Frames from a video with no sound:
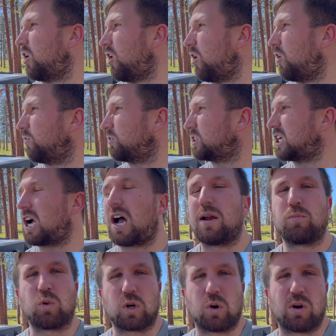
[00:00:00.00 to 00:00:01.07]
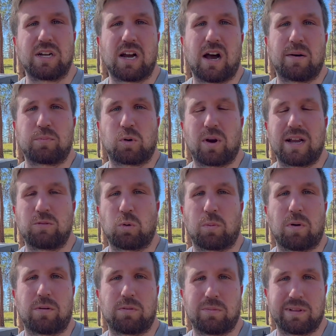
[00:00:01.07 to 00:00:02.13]
over time we're going to upgrade. We're
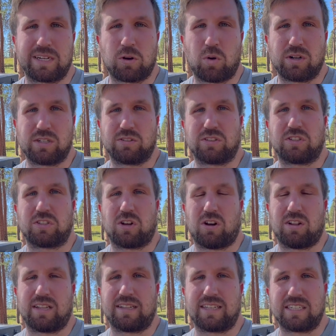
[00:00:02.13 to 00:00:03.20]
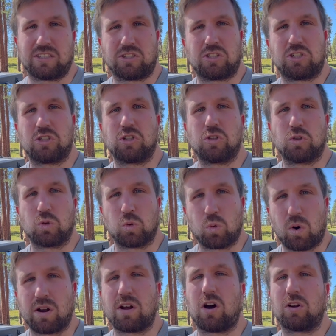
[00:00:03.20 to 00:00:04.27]
probably going to install at least 2
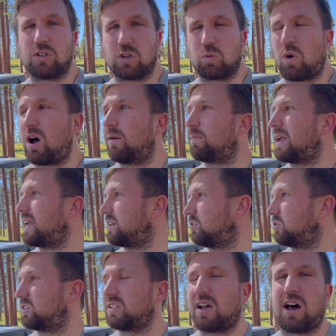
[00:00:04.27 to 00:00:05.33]
100-watt panels